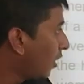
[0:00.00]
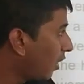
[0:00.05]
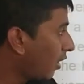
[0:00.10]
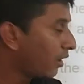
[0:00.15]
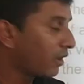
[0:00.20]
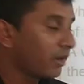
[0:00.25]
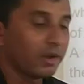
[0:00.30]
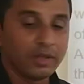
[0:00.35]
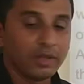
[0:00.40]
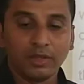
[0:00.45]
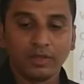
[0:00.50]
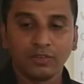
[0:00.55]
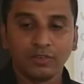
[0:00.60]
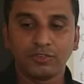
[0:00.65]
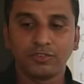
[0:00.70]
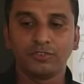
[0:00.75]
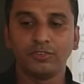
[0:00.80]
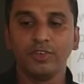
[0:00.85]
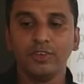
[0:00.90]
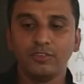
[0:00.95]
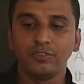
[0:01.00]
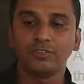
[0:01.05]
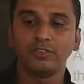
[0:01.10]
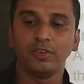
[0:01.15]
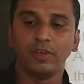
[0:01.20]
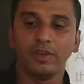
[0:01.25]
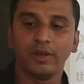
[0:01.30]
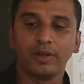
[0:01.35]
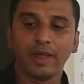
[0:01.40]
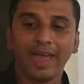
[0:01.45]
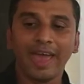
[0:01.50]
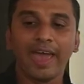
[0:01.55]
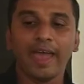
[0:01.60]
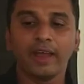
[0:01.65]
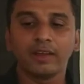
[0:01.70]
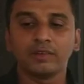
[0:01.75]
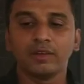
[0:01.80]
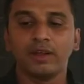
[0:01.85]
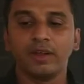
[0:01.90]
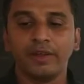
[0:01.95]
or sincere
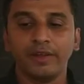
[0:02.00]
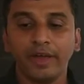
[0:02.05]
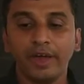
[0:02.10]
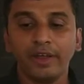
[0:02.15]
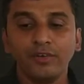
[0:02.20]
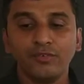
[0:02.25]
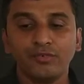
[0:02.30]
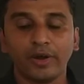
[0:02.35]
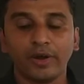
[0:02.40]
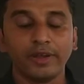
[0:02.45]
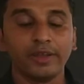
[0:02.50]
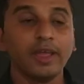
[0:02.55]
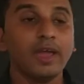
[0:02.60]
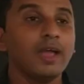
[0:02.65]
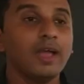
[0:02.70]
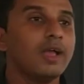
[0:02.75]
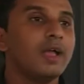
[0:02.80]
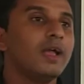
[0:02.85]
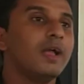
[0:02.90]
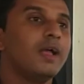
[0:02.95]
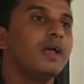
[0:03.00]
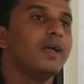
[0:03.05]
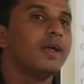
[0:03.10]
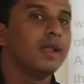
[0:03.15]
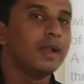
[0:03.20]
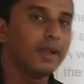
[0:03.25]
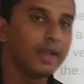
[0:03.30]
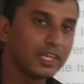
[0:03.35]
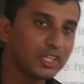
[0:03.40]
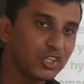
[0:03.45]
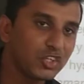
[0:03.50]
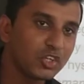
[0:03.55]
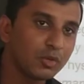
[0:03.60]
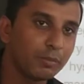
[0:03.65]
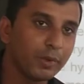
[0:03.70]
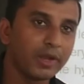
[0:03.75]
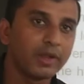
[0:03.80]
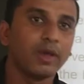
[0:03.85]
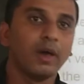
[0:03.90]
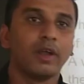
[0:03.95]
act done for a
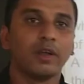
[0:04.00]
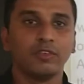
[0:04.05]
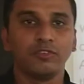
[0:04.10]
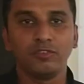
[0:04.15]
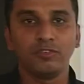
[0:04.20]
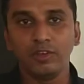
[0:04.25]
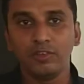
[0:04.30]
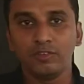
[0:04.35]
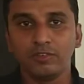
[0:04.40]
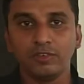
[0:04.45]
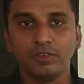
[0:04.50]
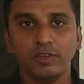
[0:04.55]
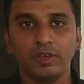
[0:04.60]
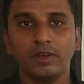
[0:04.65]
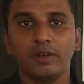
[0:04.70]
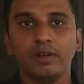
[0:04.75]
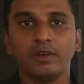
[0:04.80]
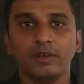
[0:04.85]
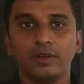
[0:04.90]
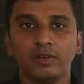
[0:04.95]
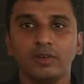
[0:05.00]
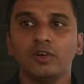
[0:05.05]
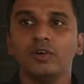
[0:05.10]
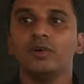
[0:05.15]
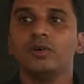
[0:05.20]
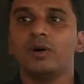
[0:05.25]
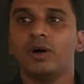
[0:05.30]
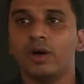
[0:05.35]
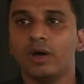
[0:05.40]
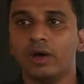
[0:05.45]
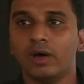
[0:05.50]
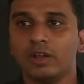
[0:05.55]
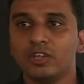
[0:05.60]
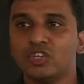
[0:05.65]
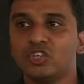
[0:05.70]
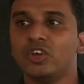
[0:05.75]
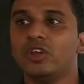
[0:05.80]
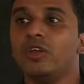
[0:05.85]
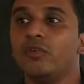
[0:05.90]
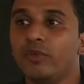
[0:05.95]
legitimate or a sincere, or a
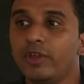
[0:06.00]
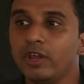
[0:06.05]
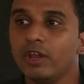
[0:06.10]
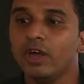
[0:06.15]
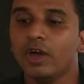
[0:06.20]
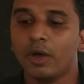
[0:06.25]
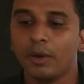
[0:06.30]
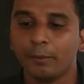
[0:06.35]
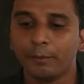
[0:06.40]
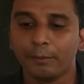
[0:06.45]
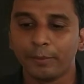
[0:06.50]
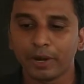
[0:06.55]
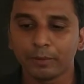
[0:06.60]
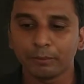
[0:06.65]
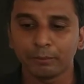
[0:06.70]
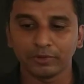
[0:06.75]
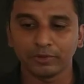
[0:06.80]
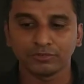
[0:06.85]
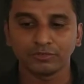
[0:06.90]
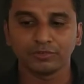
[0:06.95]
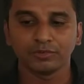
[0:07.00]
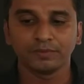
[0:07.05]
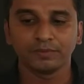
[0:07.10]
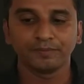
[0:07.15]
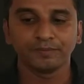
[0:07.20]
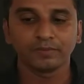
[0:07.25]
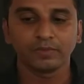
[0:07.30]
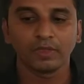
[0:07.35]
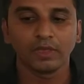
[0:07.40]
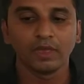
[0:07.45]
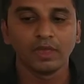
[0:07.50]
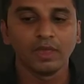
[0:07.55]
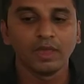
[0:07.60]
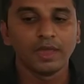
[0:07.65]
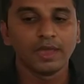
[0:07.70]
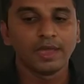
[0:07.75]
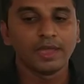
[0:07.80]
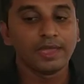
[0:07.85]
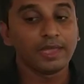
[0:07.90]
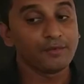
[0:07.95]
genuine purpose.
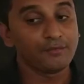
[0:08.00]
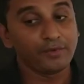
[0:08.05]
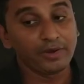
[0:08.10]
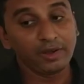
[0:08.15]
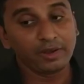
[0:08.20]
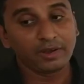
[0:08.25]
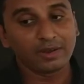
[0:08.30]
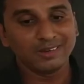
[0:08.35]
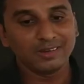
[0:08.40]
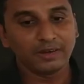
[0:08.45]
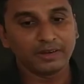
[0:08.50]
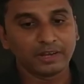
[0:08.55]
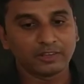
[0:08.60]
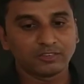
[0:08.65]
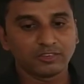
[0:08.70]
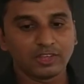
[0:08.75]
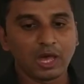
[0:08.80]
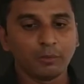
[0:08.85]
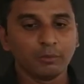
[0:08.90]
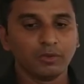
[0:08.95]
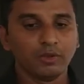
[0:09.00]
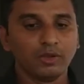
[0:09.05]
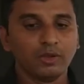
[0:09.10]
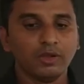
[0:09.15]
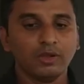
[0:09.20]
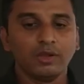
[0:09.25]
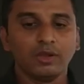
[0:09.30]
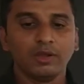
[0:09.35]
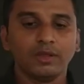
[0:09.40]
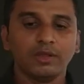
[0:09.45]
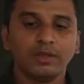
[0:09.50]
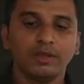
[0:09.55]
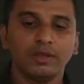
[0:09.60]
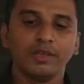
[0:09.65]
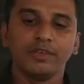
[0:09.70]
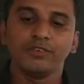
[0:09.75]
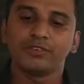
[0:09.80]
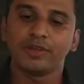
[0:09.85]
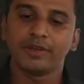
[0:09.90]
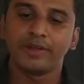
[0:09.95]
A very clear example
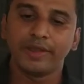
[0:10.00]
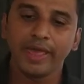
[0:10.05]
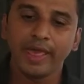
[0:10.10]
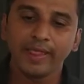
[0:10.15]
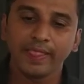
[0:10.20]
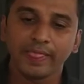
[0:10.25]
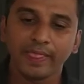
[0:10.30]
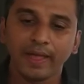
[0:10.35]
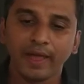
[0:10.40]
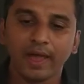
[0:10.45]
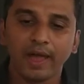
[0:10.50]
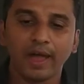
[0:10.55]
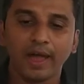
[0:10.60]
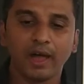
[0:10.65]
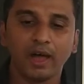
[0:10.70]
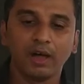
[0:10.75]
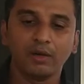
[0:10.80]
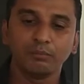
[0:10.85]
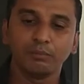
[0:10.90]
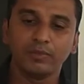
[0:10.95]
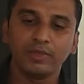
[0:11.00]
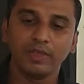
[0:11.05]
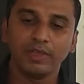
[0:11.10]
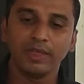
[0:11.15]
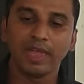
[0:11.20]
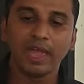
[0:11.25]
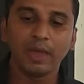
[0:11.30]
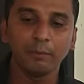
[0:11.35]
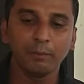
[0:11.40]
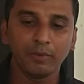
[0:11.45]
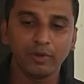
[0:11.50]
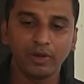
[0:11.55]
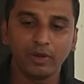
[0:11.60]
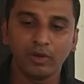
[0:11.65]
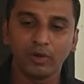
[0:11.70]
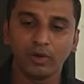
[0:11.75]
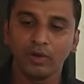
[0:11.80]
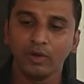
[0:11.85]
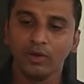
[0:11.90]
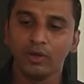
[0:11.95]
is the death of the
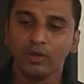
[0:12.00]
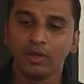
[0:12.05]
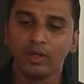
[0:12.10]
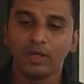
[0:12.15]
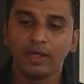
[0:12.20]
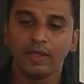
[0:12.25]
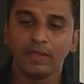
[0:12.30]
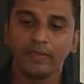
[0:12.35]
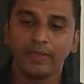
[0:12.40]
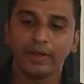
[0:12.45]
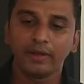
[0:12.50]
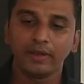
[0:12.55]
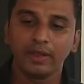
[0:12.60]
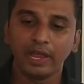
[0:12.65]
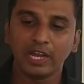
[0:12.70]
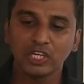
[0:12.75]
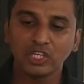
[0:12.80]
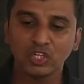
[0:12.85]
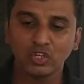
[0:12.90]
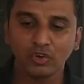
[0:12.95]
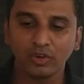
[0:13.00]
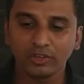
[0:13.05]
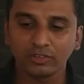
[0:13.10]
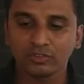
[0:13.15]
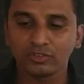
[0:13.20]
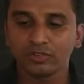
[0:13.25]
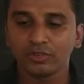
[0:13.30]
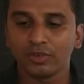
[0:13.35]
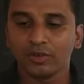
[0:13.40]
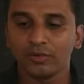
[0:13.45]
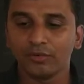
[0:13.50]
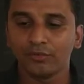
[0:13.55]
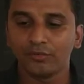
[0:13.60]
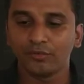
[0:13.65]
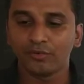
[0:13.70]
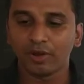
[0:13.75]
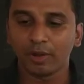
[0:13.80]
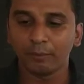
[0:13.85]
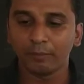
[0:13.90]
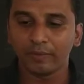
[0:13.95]
embryo that ensues
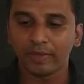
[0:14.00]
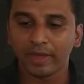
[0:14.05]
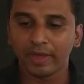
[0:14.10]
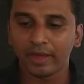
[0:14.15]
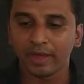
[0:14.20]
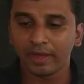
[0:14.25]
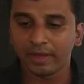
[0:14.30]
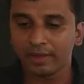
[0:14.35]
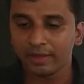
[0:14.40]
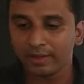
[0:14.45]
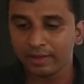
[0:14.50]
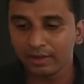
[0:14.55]
from the